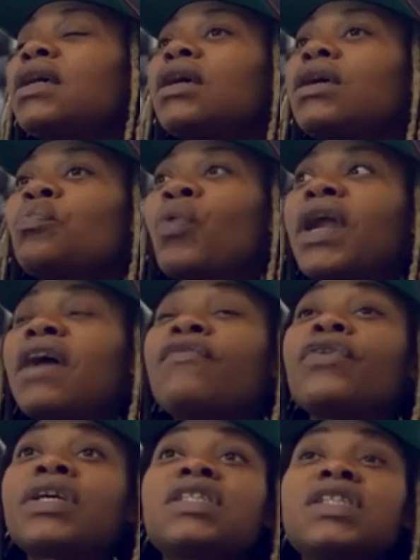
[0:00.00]
whatever
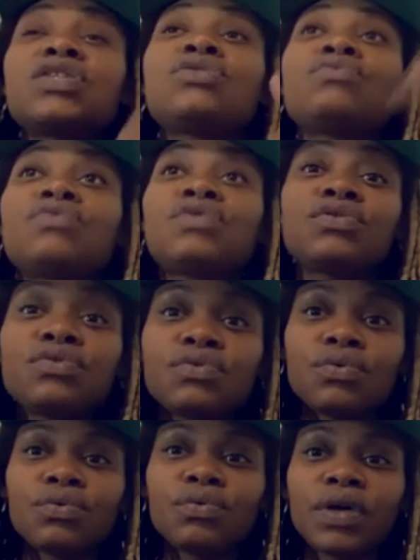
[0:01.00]
it is that you
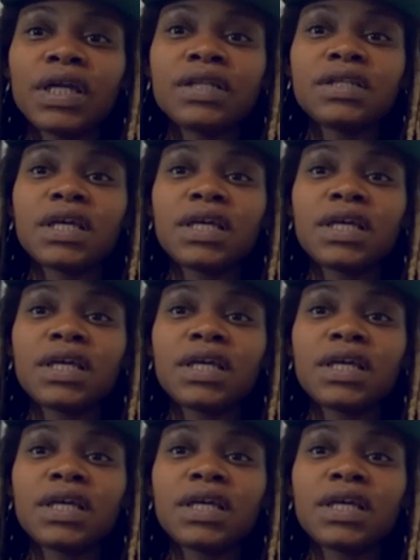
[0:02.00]
do in